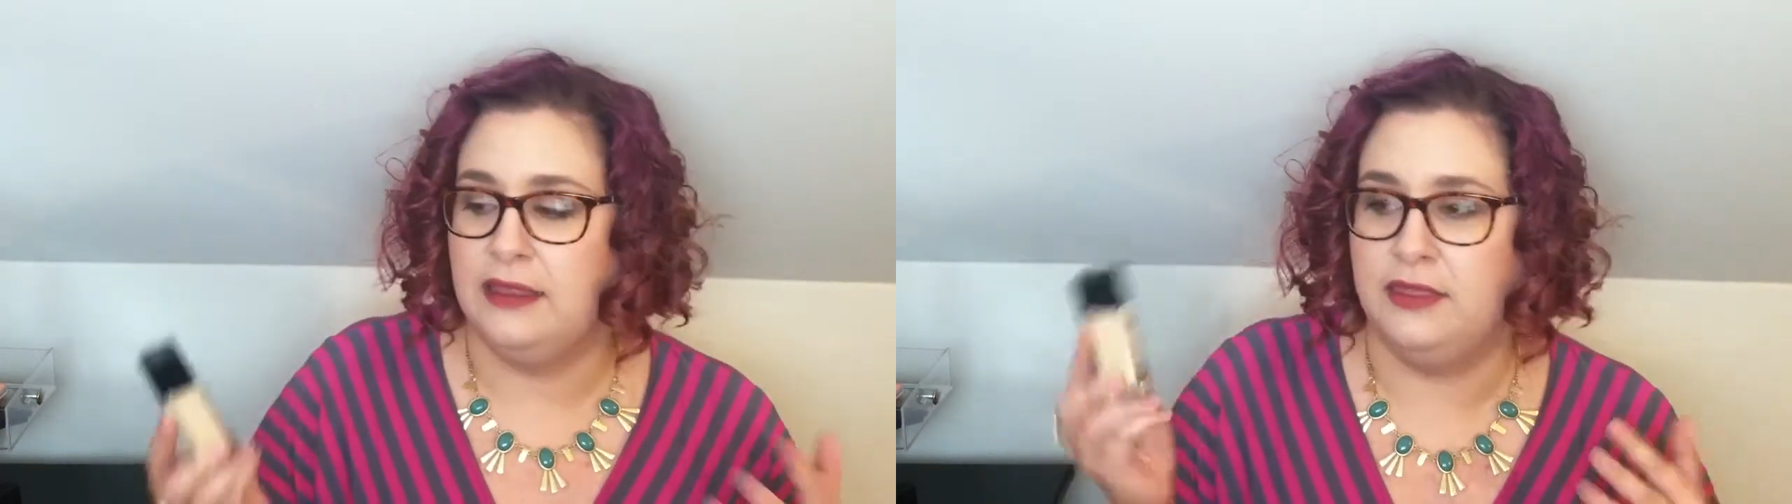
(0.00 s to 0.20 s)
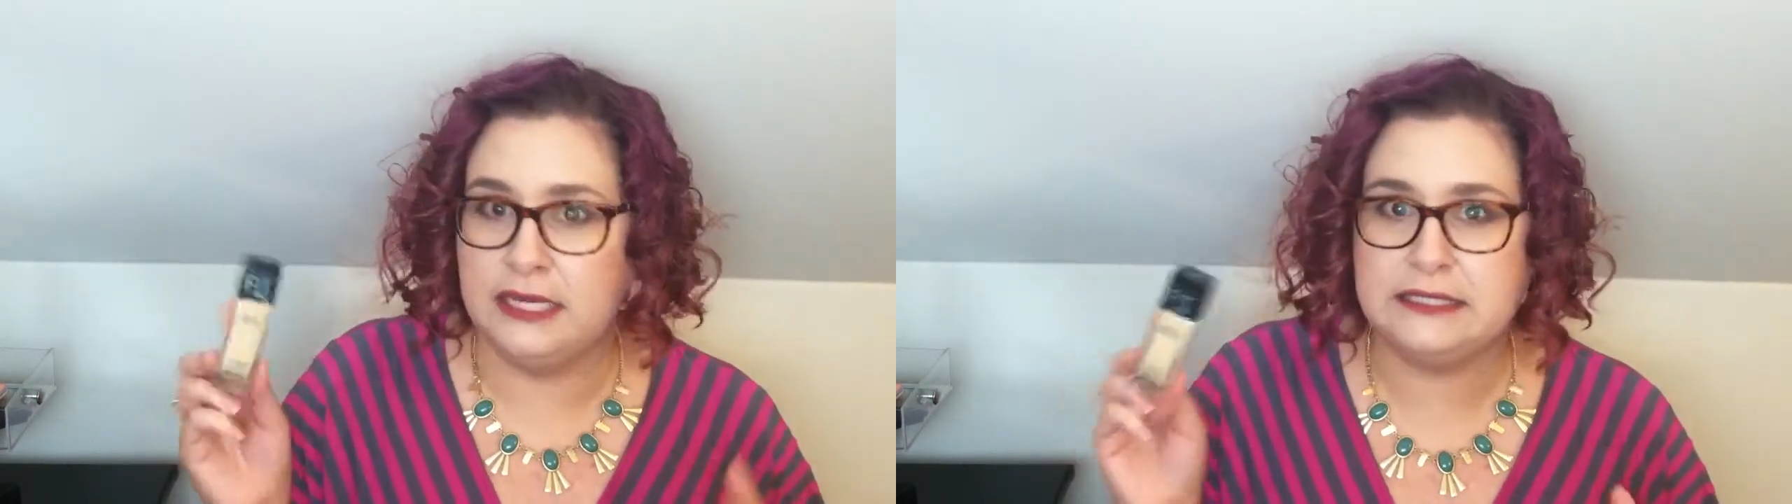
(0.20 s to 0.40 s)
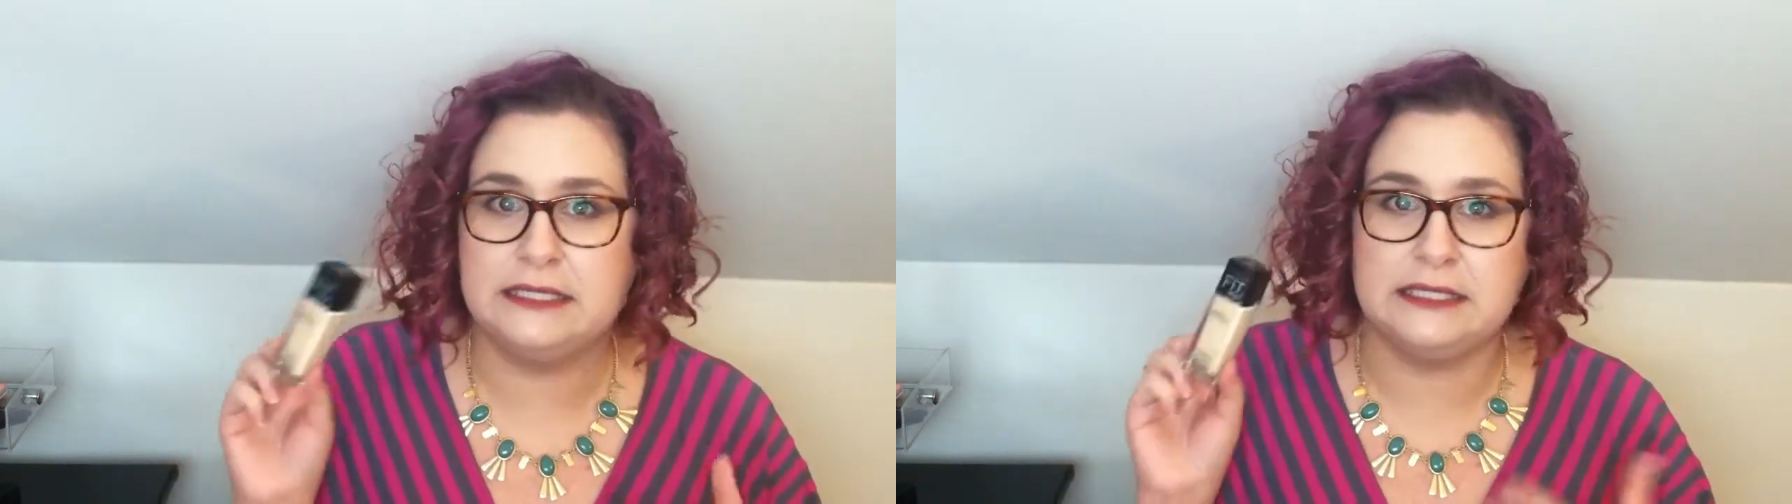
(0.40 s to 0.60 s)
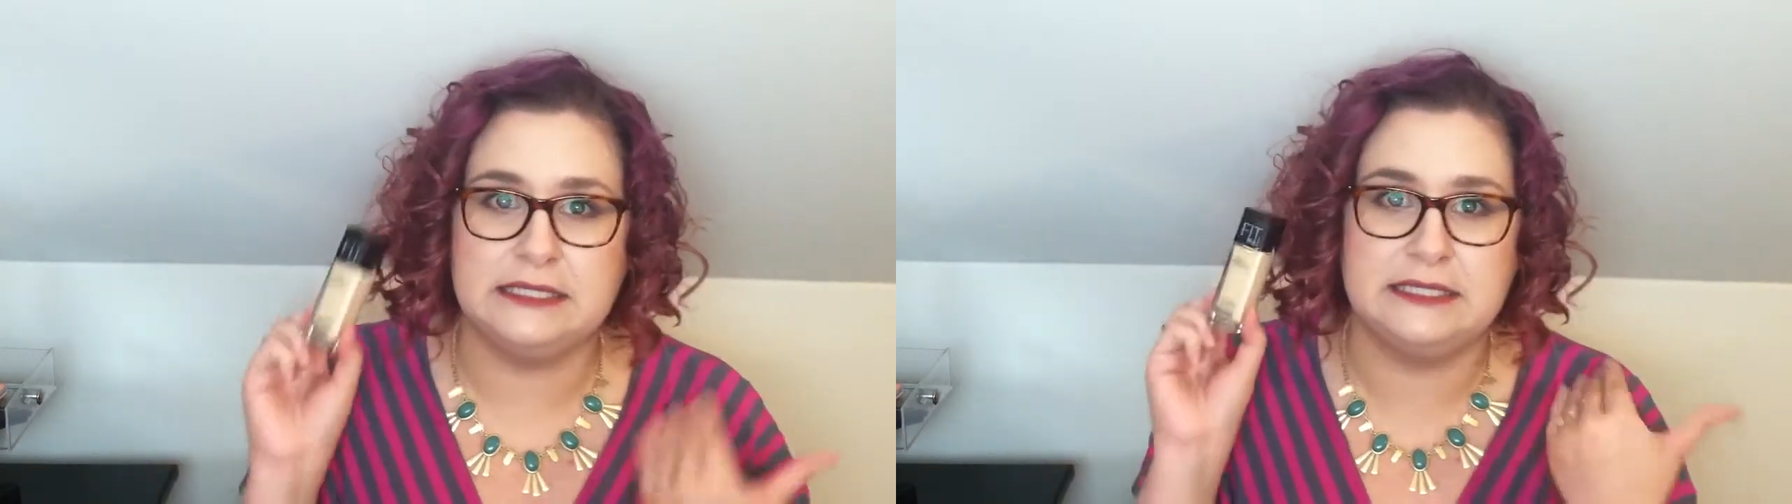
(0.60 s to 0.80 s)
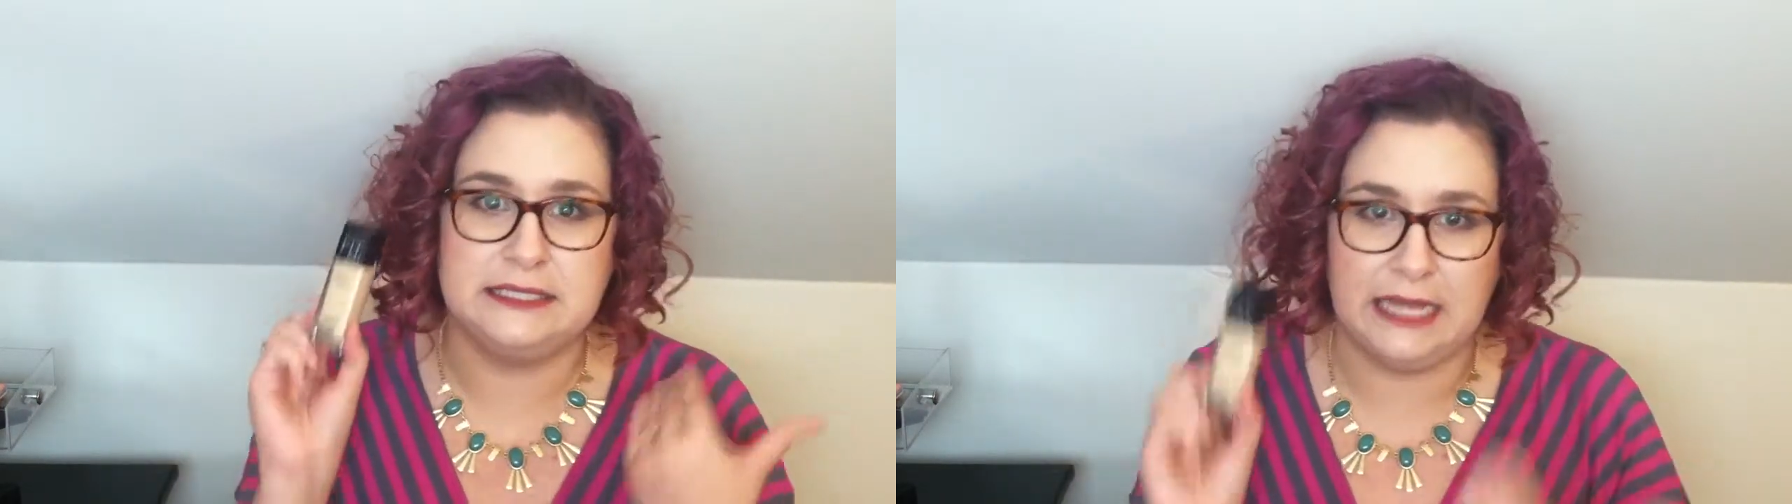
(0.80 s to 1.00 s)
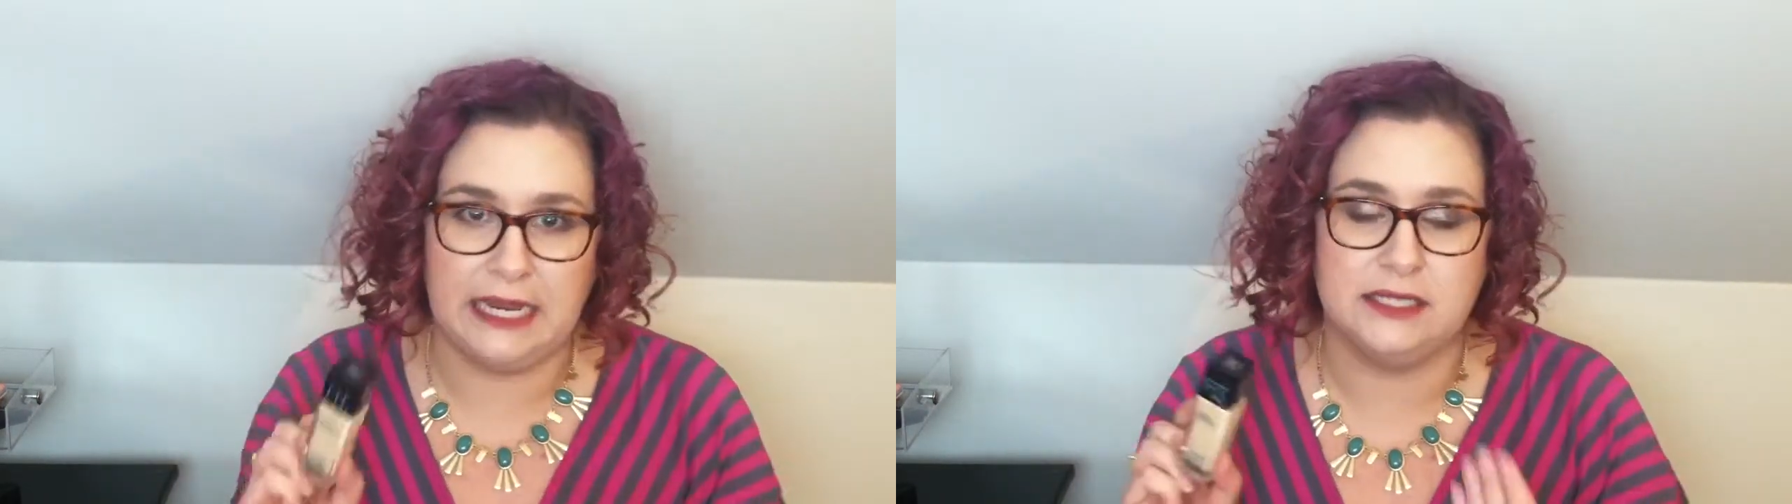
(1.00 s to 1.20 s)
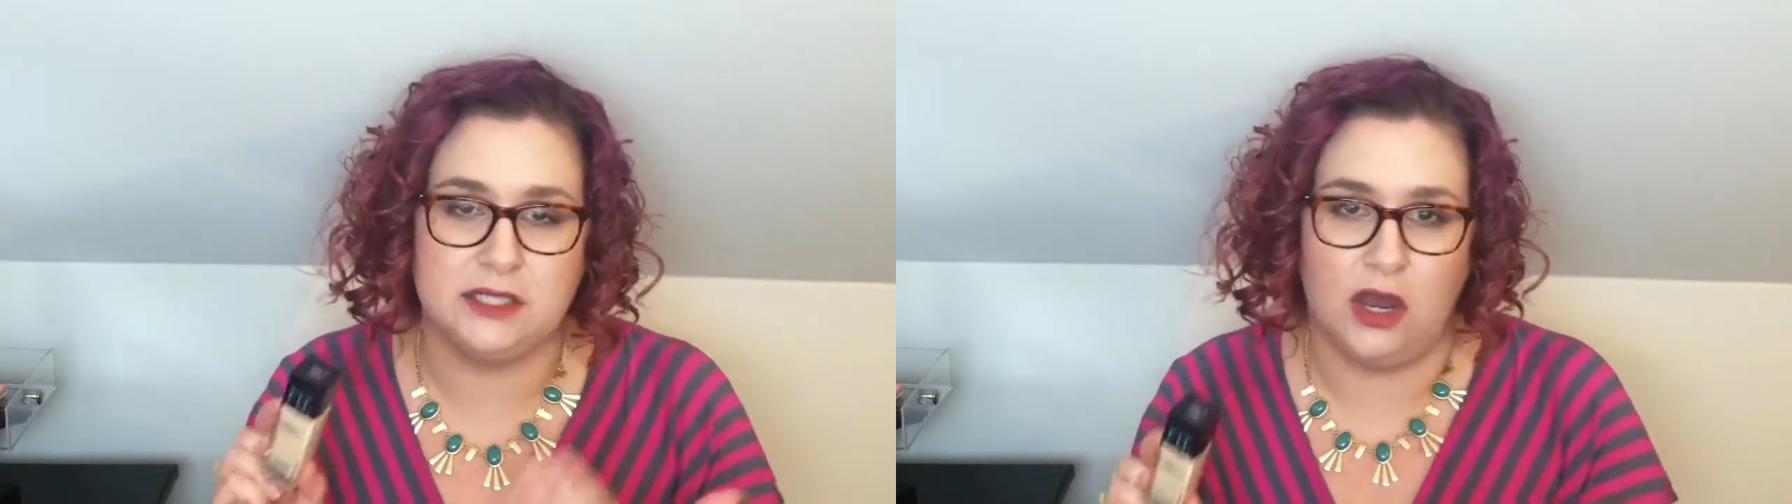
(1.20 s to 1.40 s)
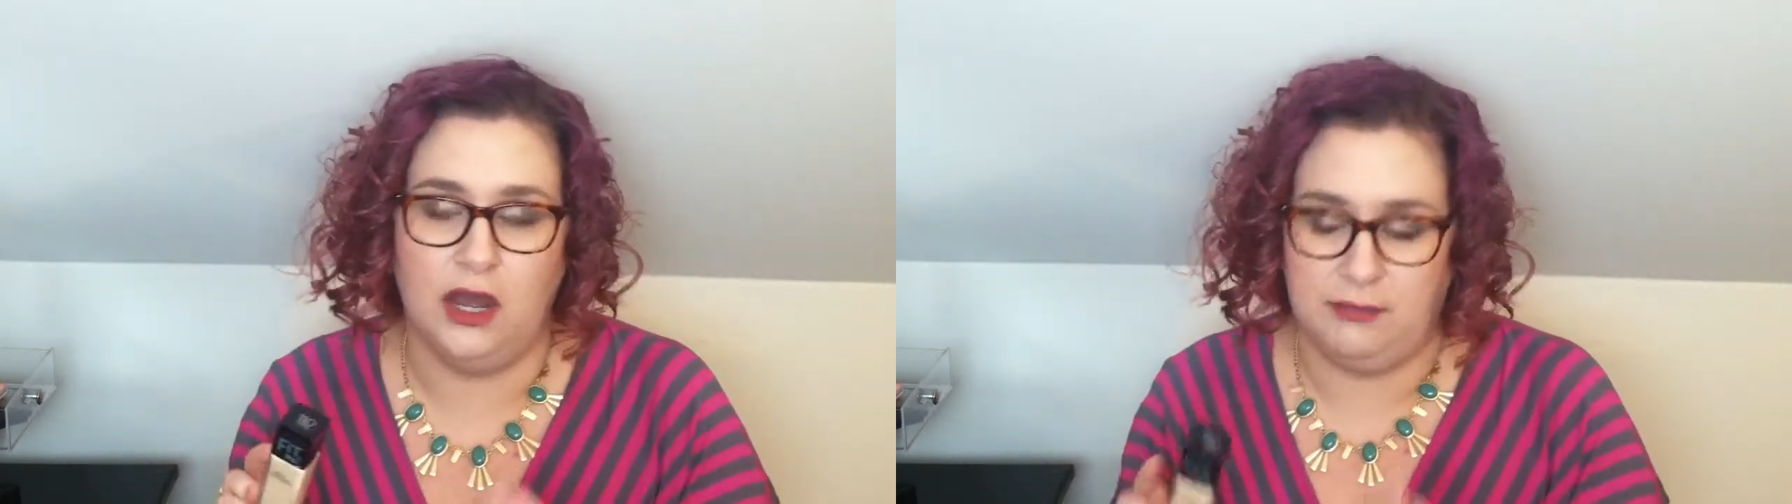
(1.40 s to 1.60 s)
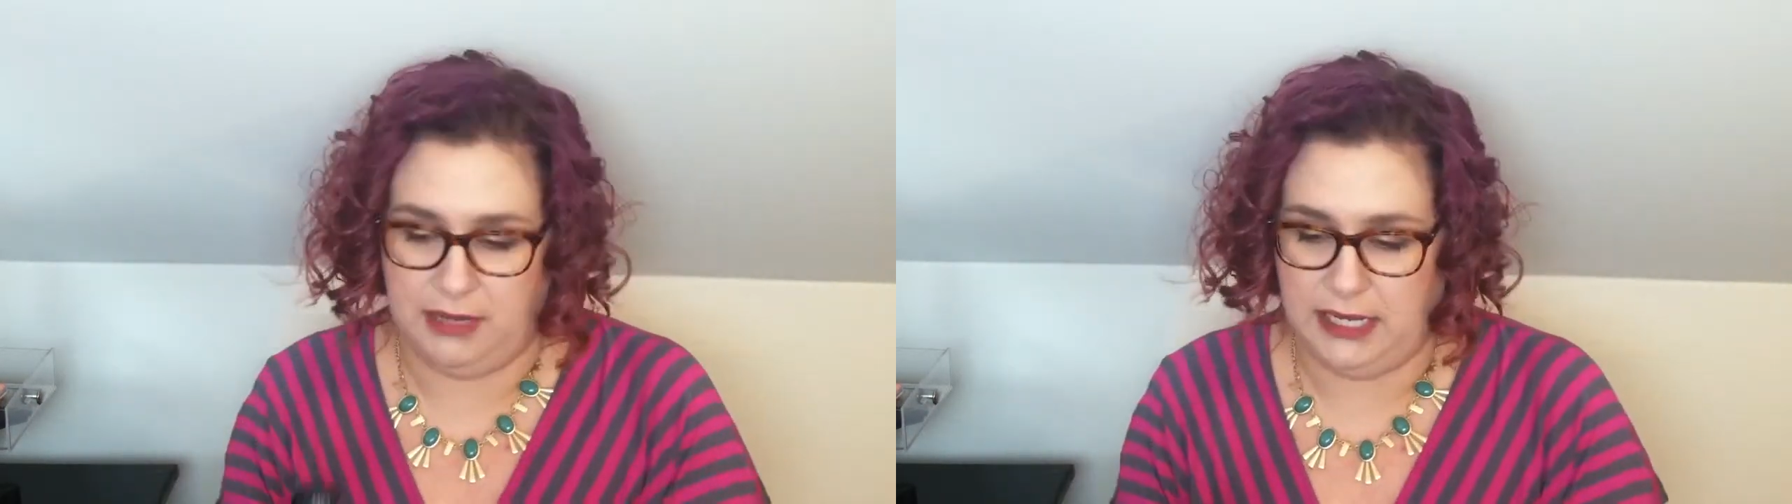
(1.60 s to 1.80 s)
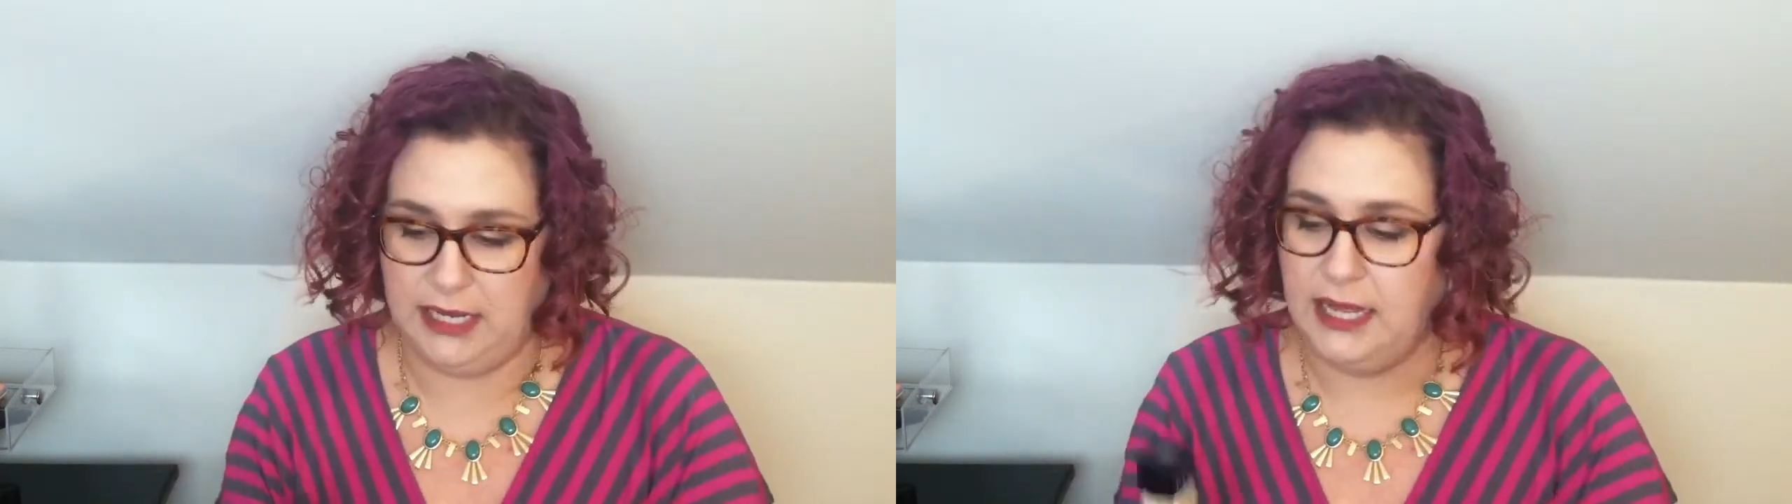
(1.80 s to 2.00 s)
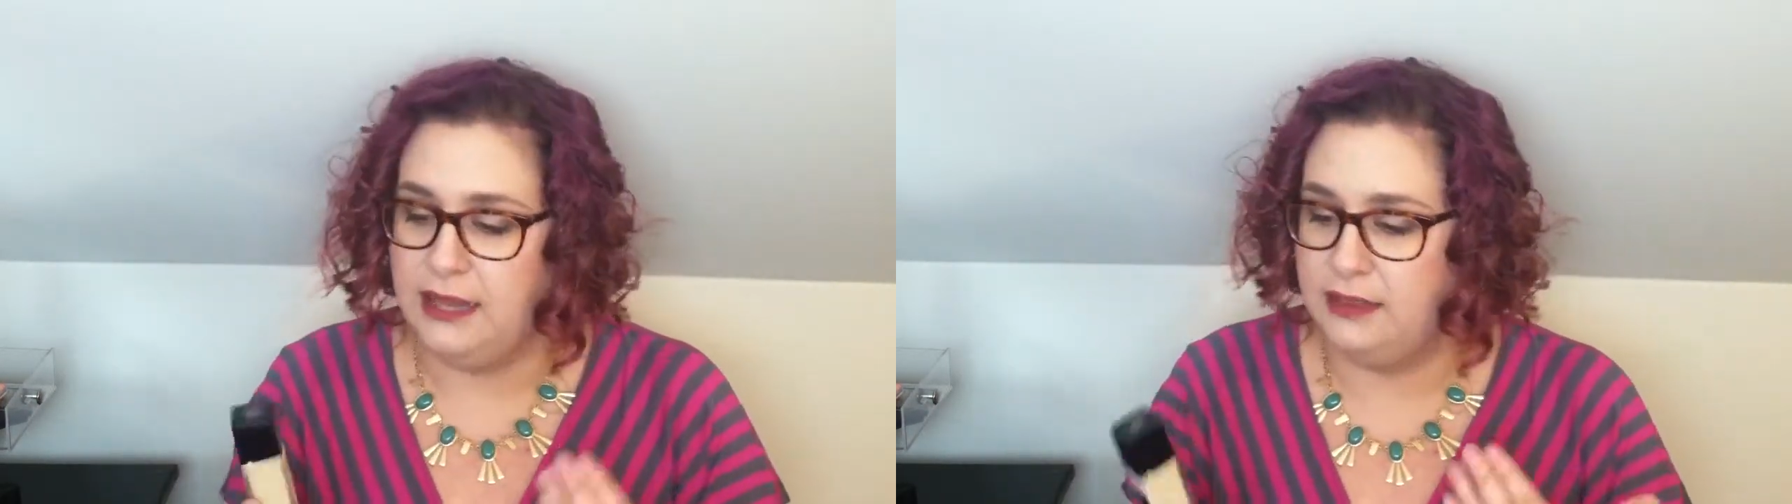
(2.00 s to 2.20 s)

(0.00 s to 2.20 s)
This at least stays on me.